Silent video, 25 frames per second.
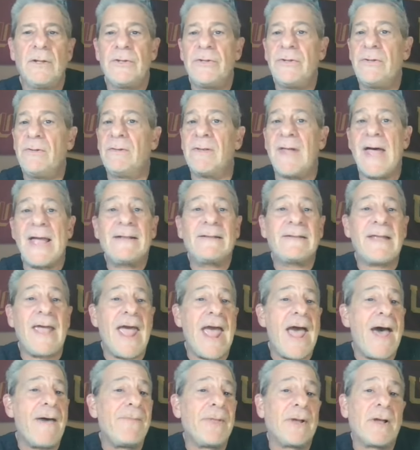You like to
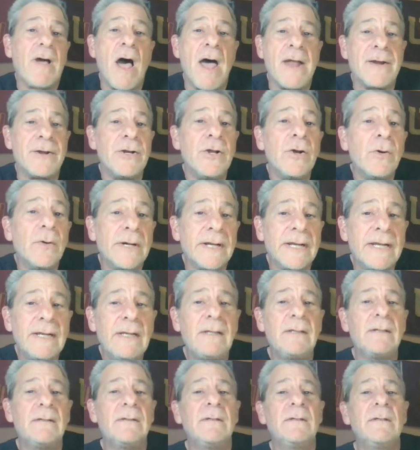have the continuity.